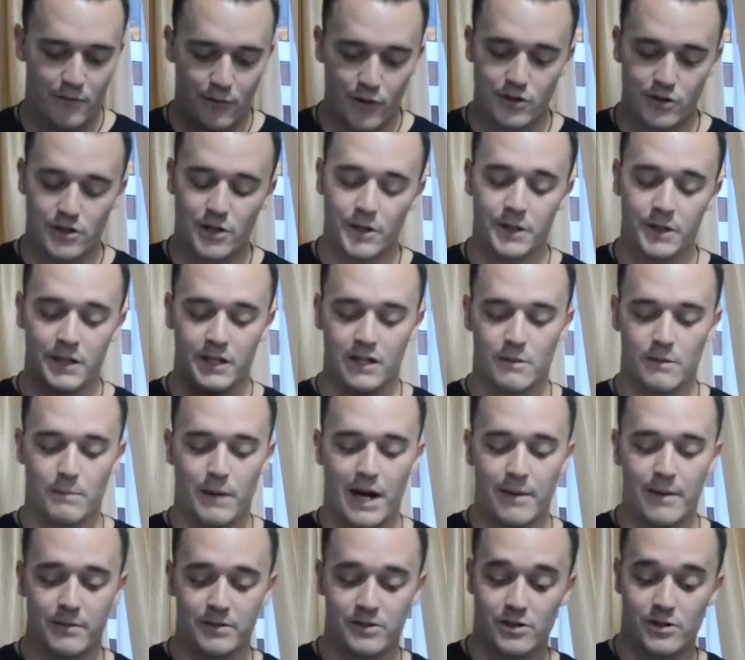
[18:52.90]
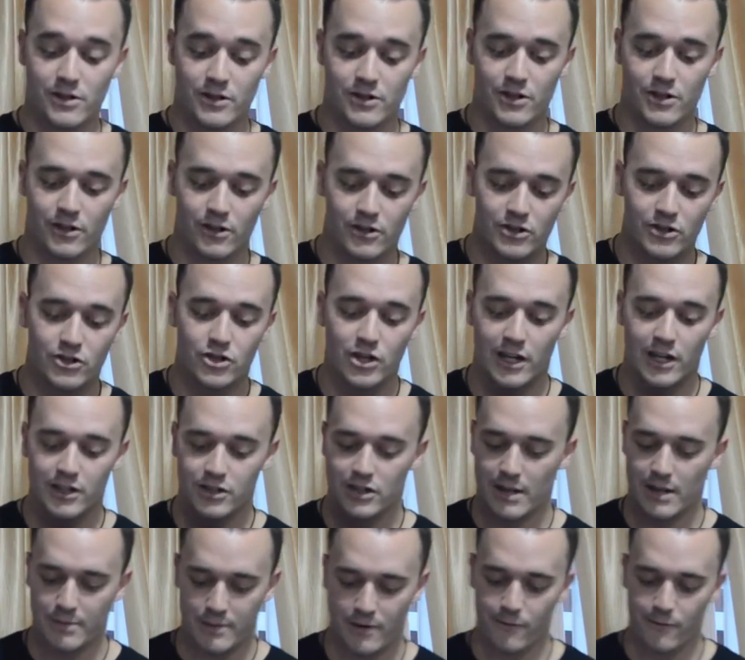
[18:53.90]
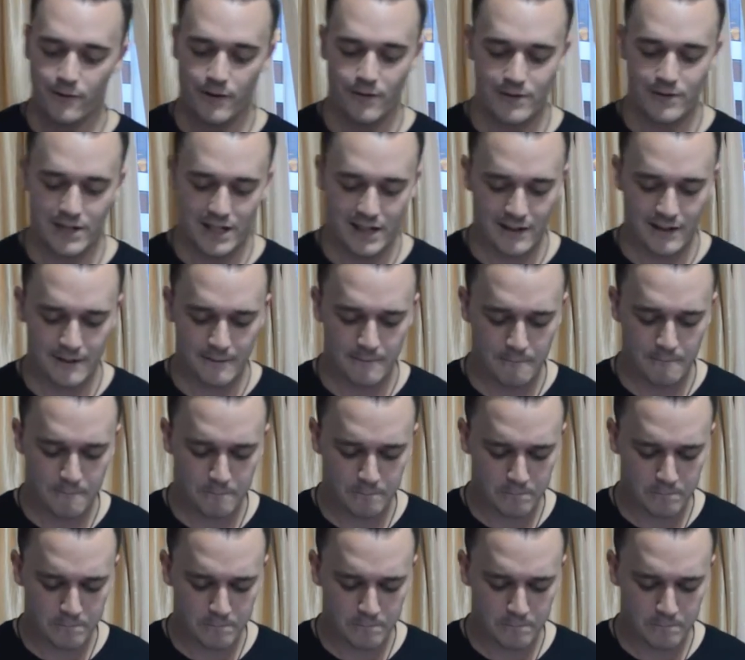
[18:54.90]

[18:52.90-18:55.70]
If you're turning your Bibles, you can turn to John chapter 15.